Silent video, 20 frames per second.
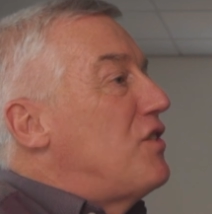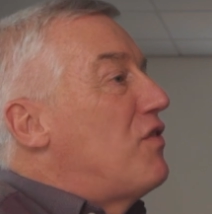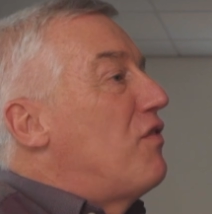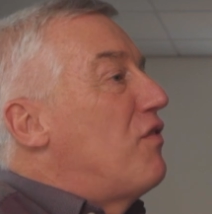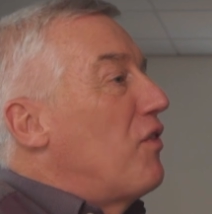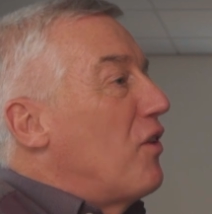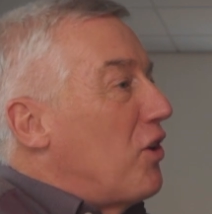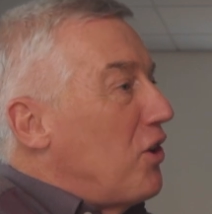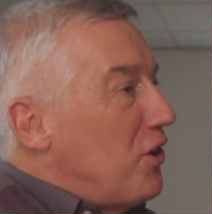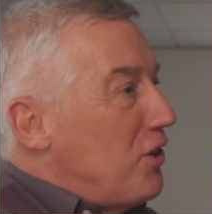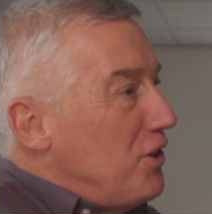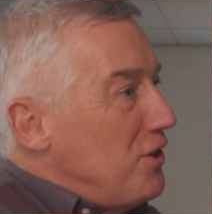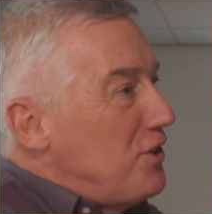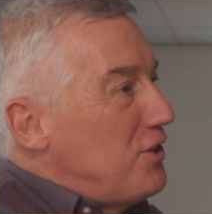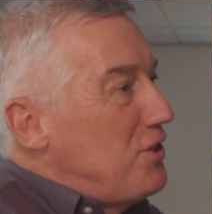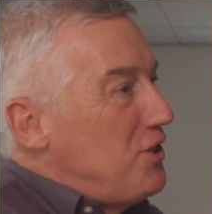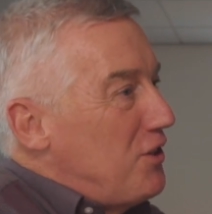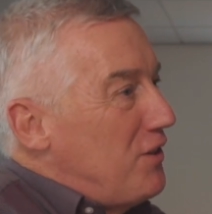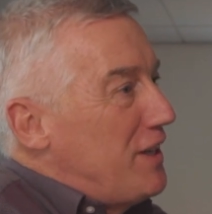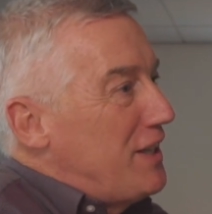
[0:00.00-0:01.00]
fared
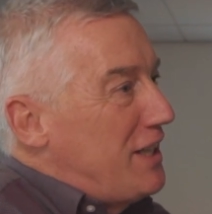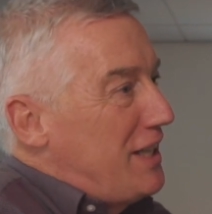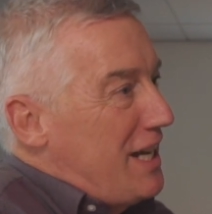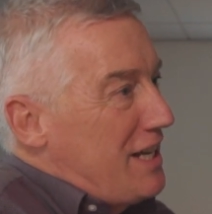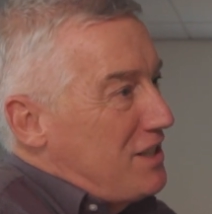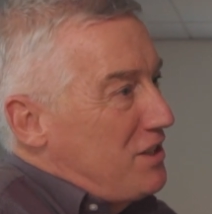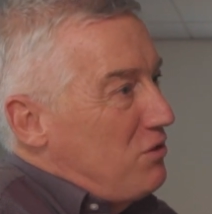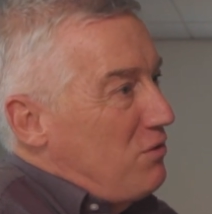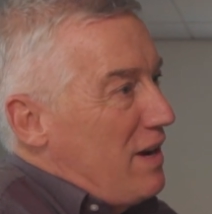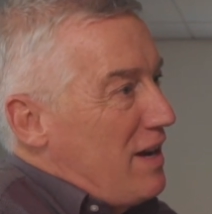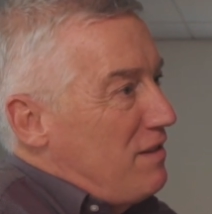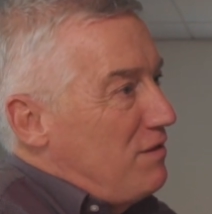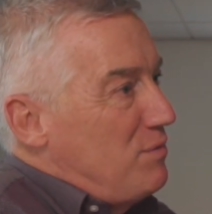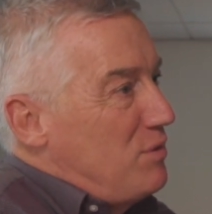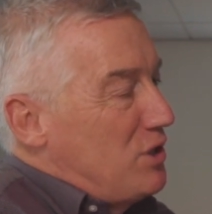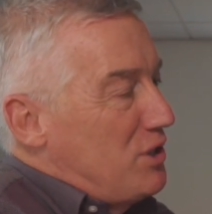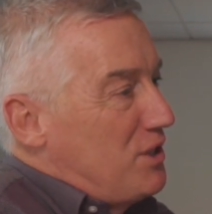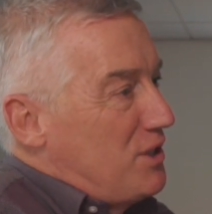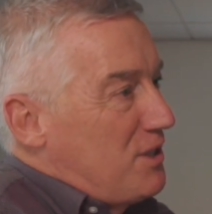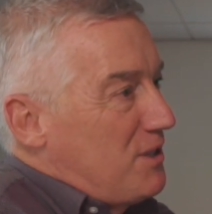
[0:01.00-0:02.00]
during the last 12
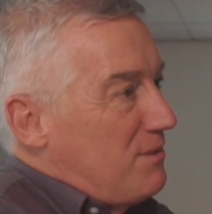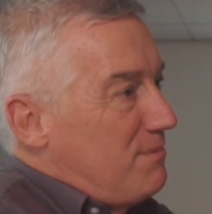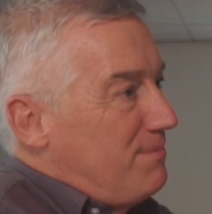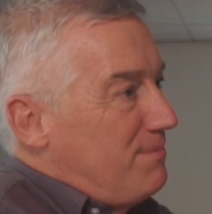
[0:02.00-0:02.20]
months.